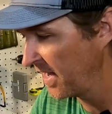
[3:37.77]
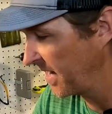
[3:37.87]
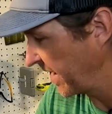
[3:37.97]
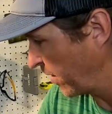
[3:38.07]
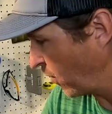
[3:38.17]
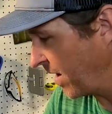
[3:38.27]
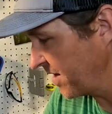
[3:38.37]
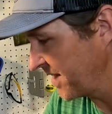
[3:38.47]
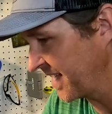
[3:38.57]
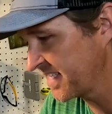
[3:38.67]
And
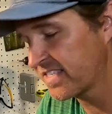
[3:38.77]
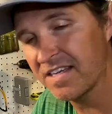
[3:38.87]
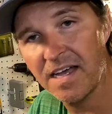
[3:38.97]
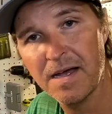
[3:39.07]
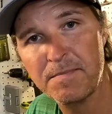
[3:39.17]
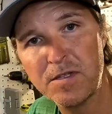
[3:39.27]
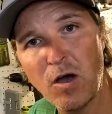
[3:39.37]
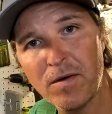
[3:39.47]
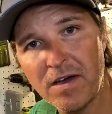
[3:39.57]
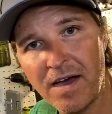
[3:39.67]
while that's
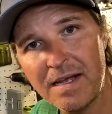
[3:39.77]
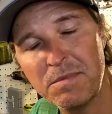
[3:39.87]
going on,